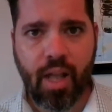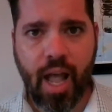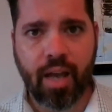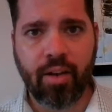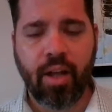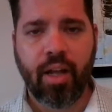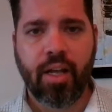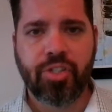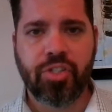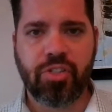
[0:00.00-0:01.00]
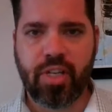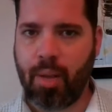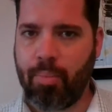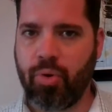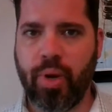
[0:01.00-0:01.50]
And just a
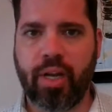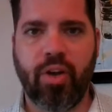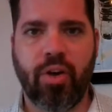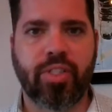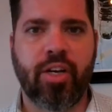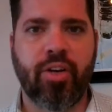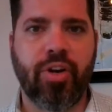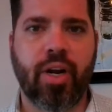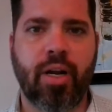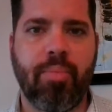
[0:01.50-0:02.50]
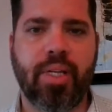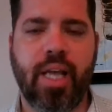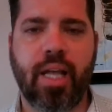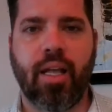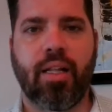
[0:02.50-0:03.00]
couple quick notes. I know you're going to be
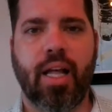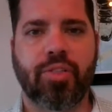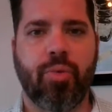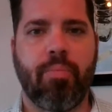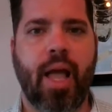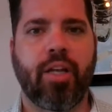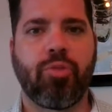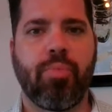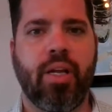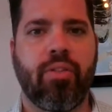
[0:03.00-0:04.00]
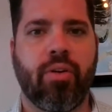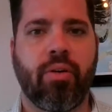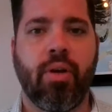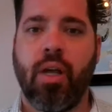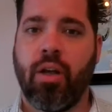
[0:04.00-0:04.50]
taking classroom management
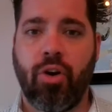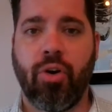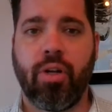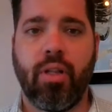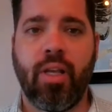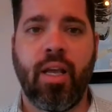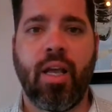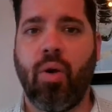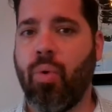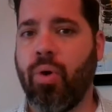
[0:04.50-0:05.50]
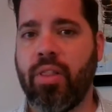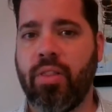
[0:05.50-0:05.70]
either currently or in